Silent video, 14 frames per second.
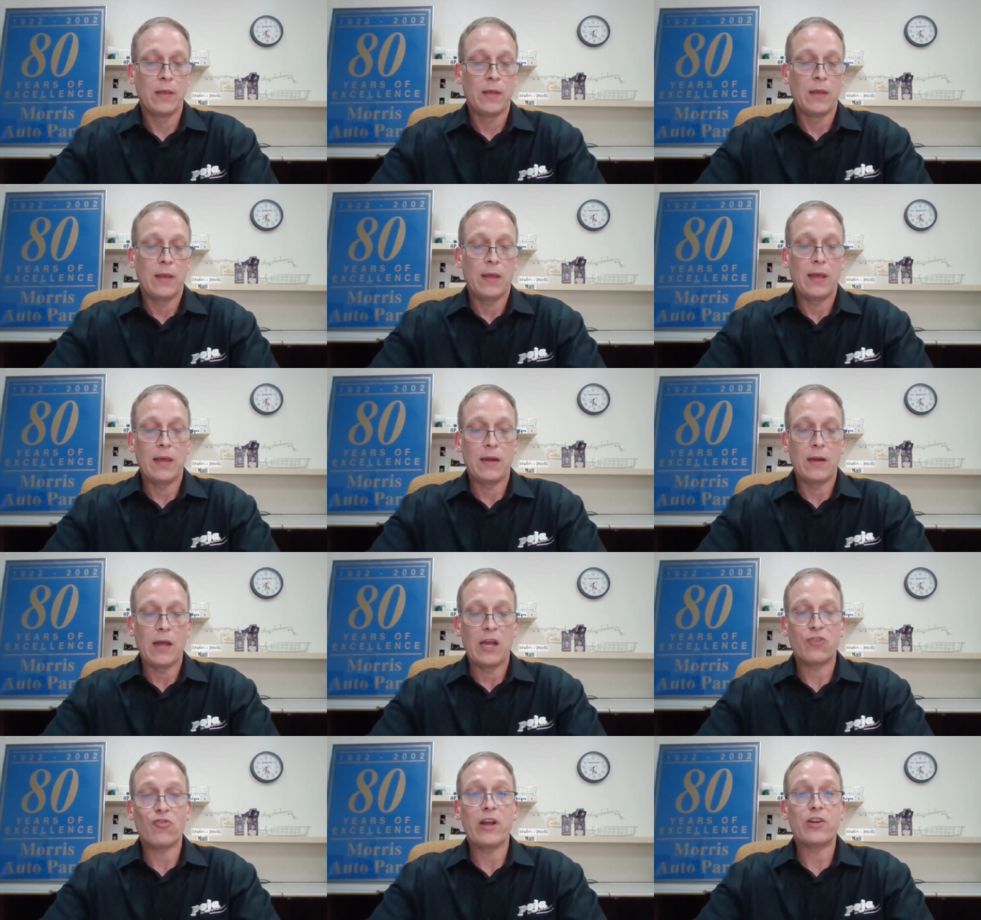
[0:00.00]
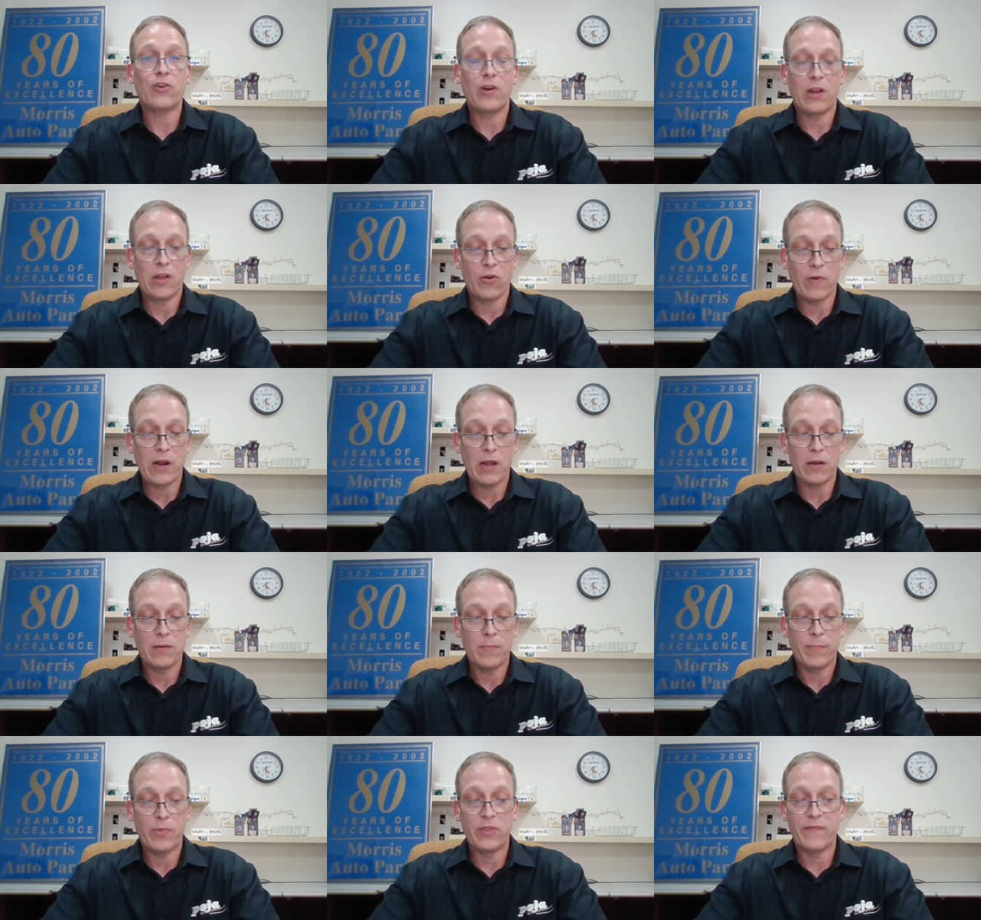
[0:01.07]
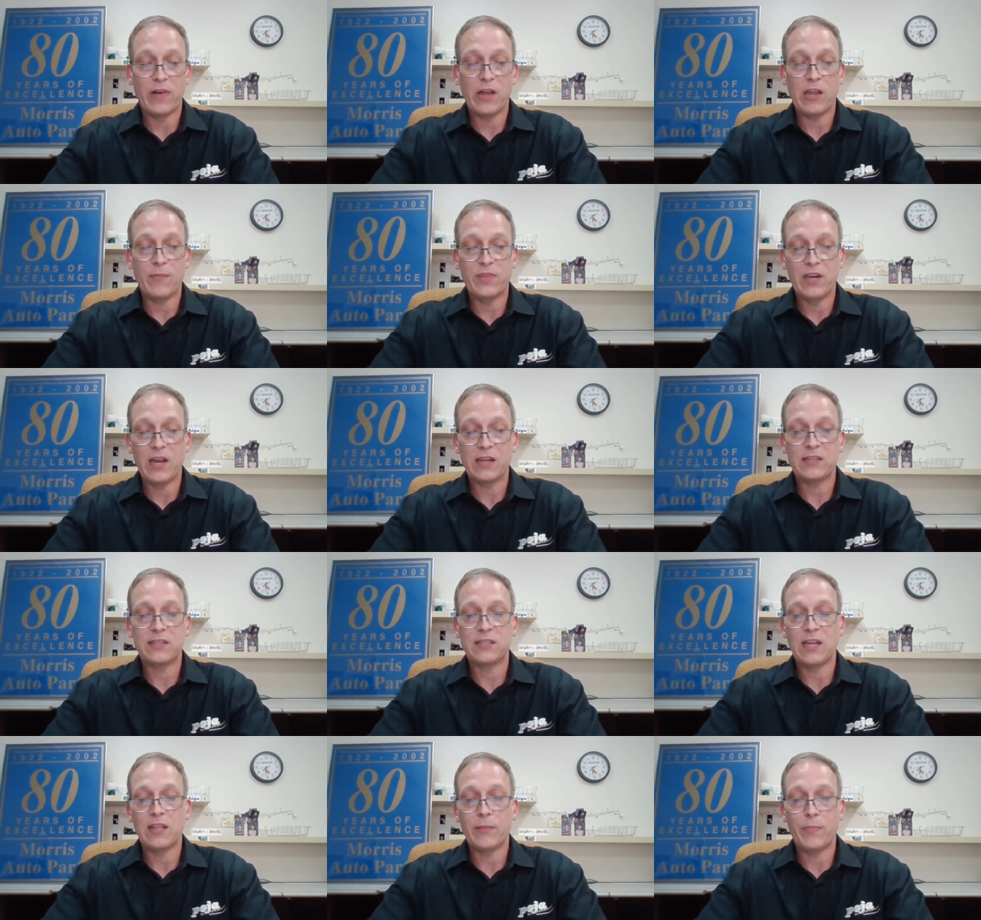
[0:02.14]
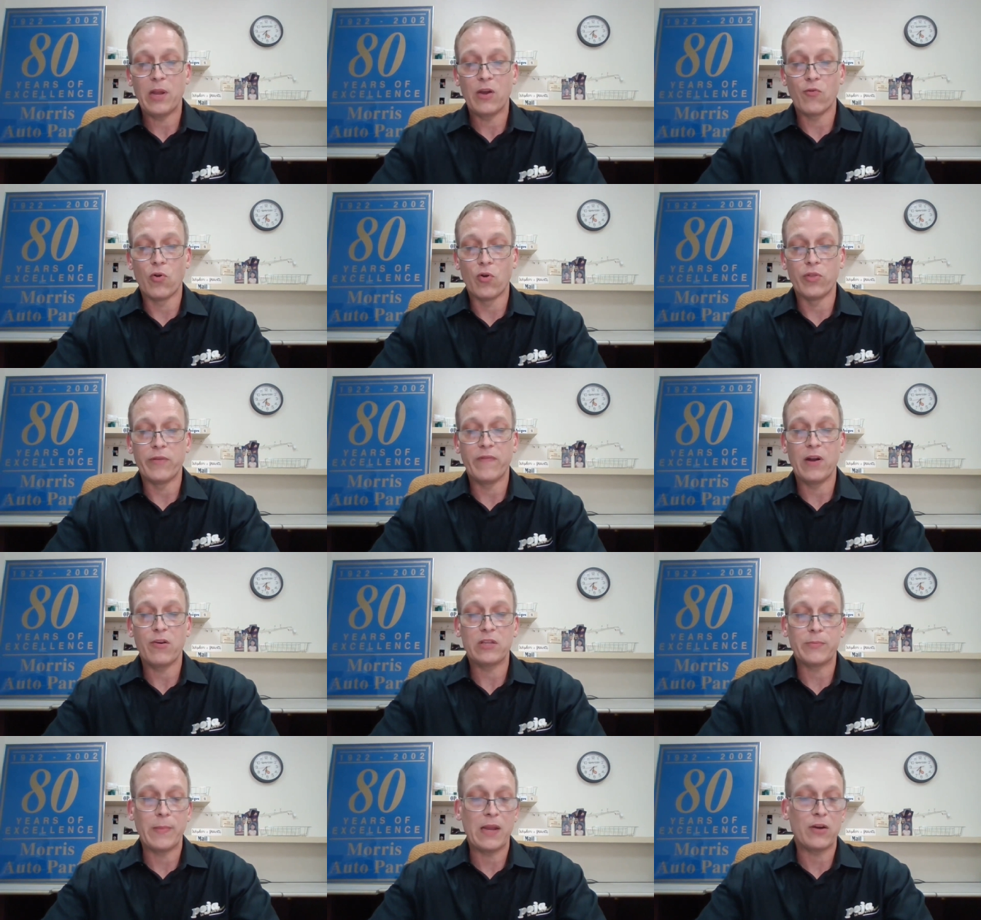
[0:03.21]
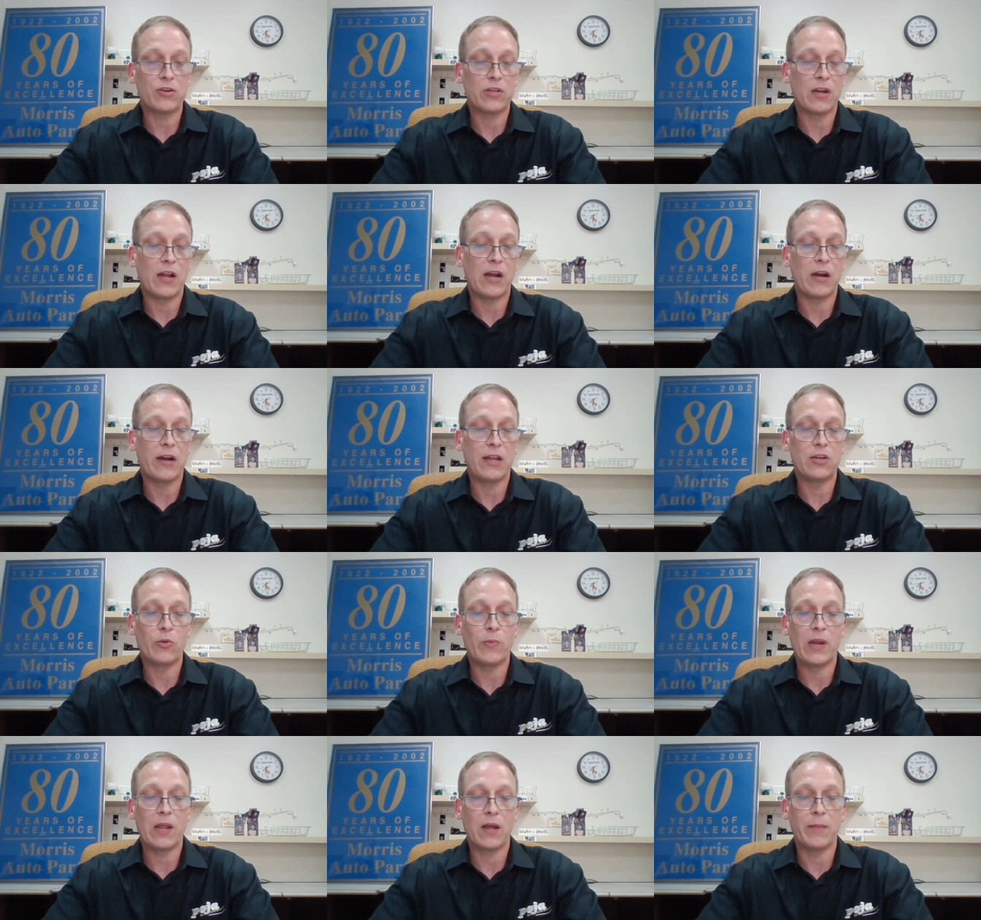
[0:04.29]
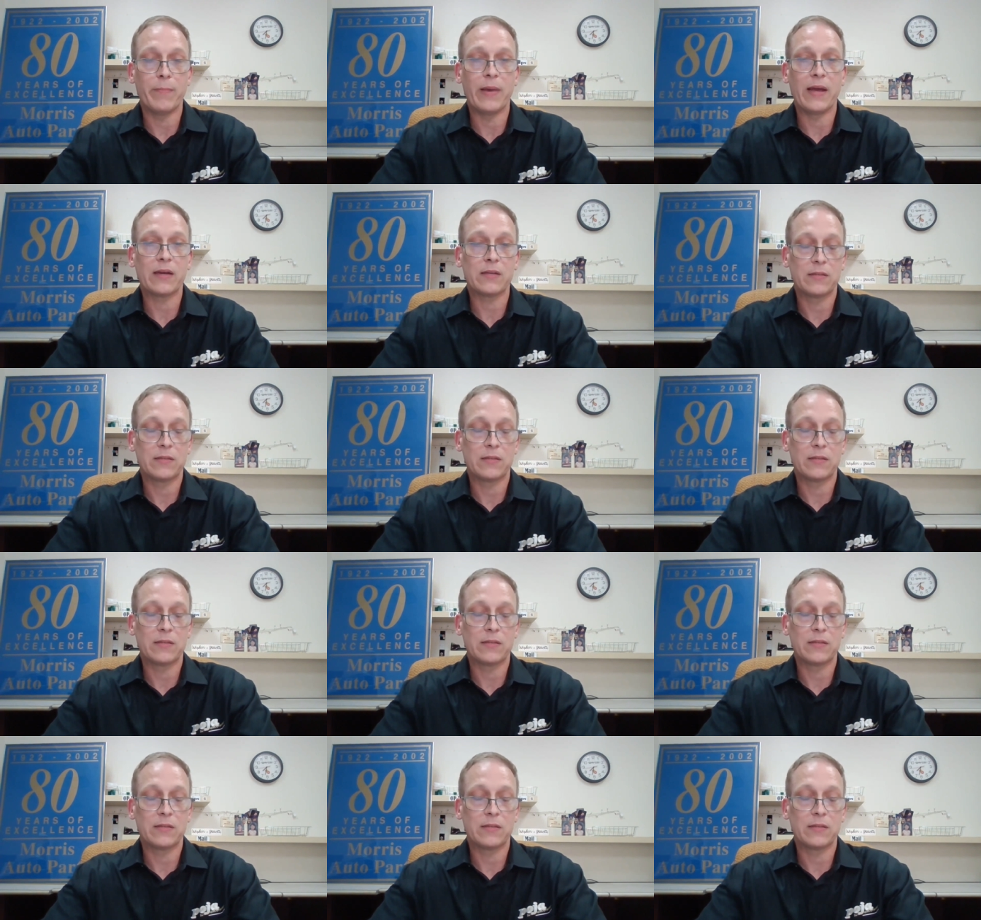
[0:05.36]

and I tried turning it around, but the volume did not sustain the payroll, and the various managers I'd hired had too many comebacks.